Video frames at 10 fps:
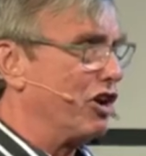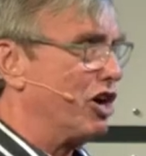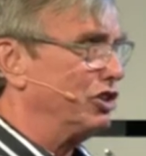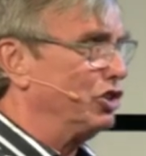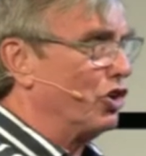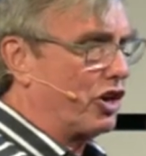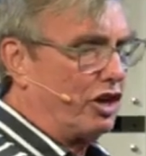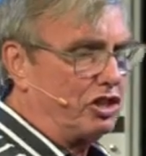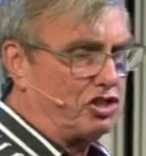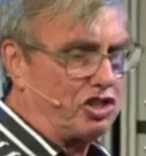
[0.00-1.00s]
not you're
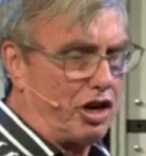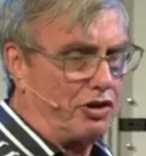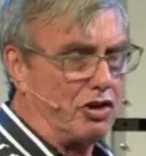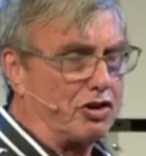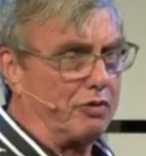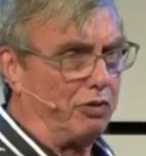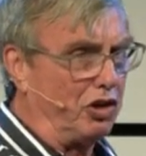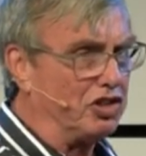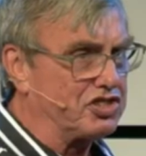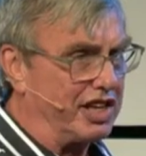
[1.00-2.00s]
going to show your
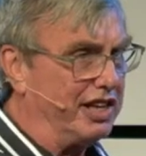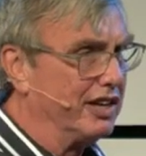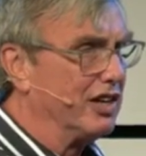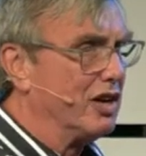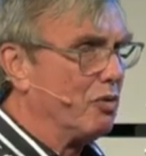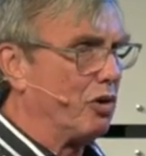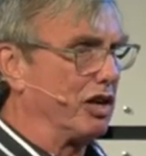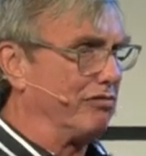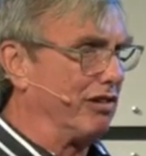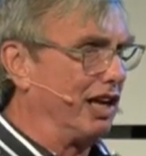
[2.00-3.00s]
community what
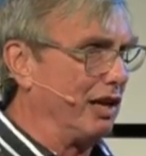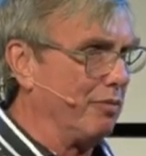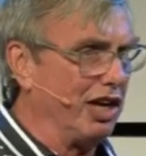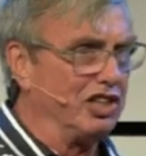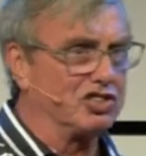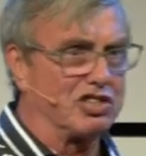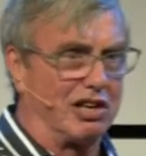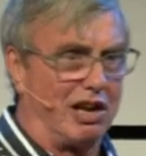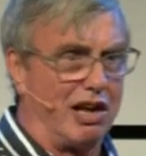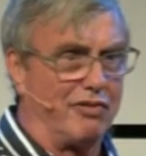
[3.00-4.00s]
it really means
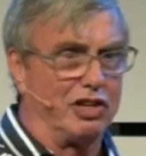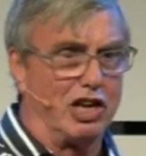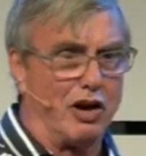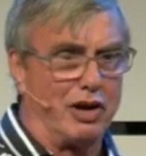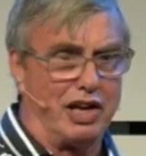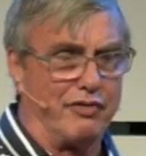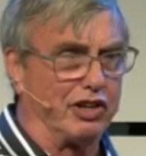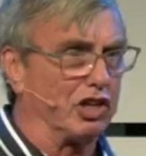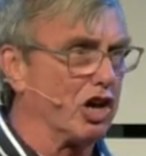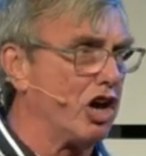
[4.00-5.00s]
to love and know a
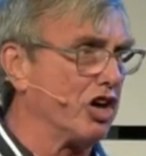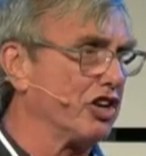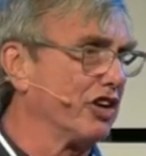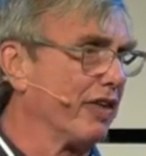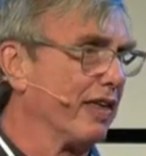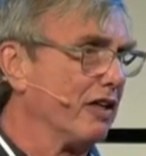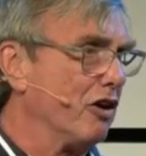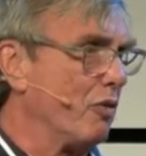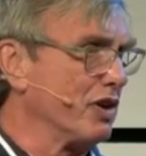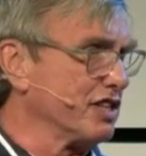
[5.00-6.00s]
living God,
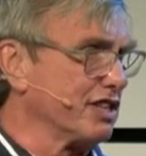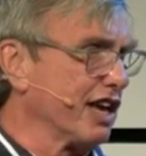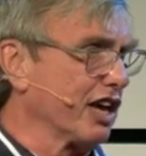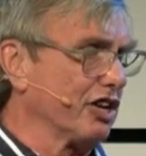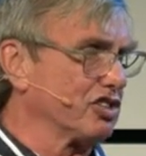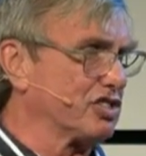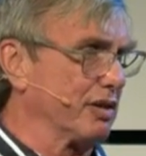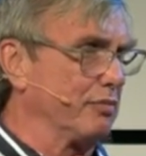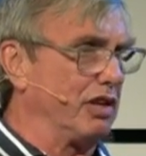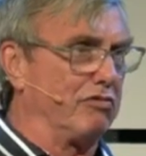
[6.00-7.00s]
or whether they're going to
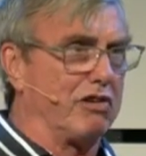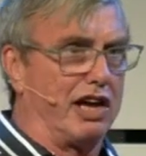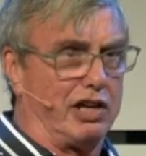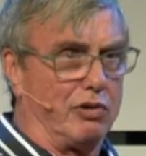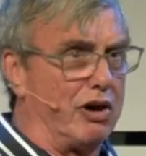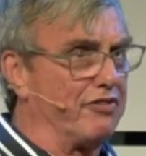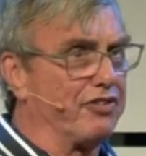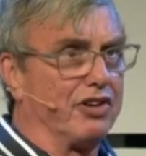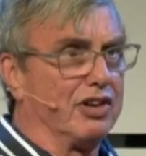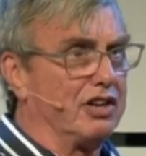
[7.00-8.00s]
simply write you
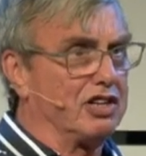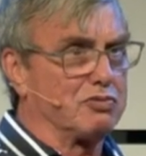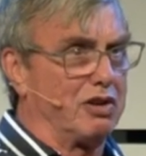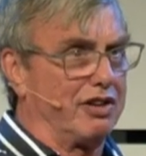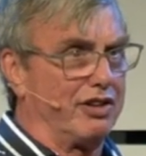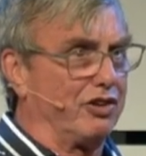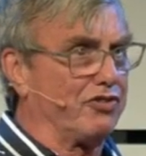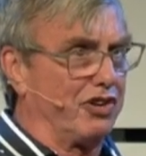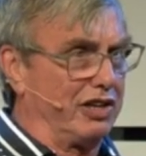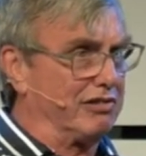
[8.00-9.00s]
off as one of those
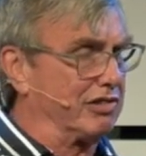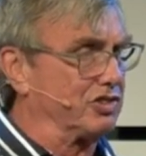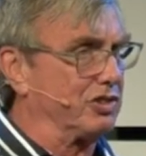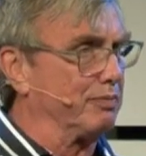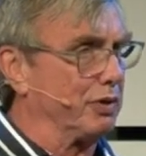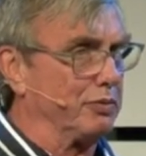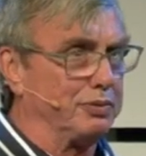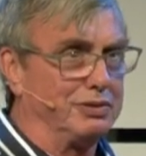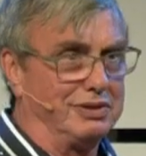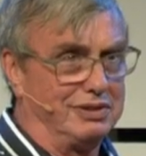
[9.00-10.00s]
funny Christian people.